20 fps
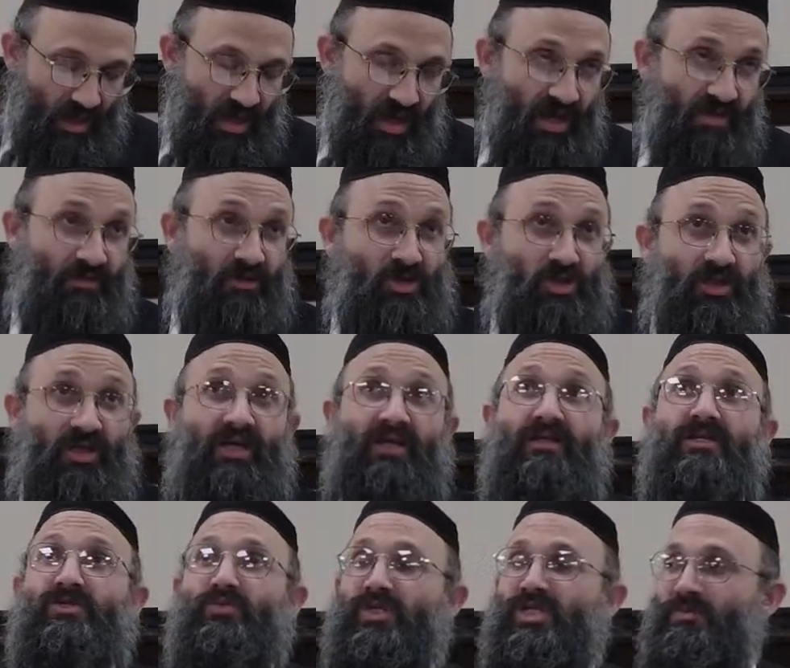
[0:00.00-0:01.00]
And the
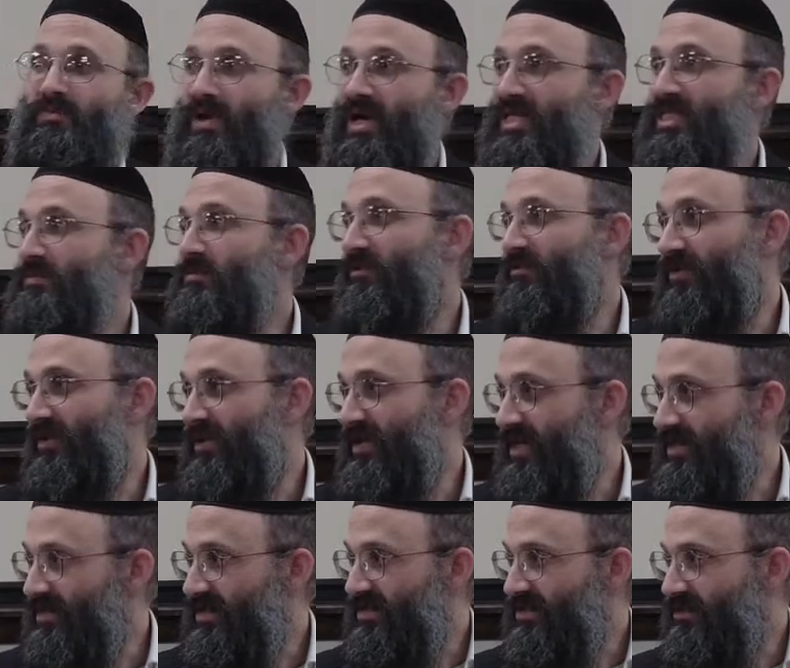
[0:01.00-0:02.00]
Shekhinah is responsible for
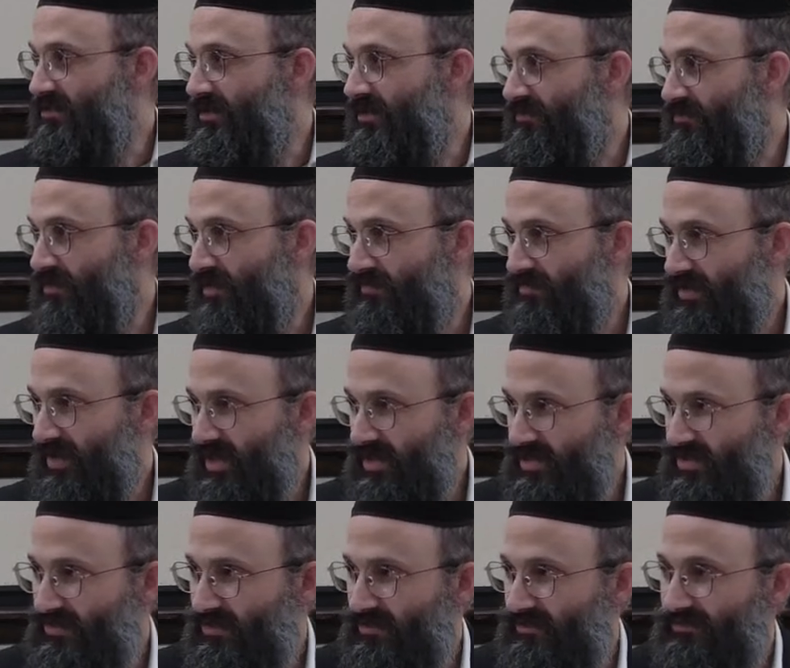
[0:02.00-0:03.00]
Knesset Yisrael, for all of Klal
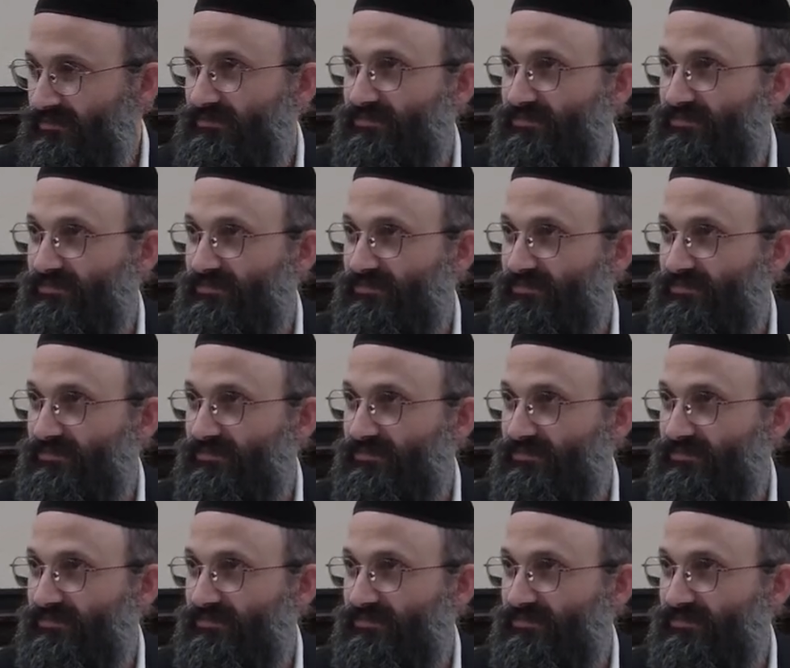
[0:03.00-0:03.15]
Yisrael.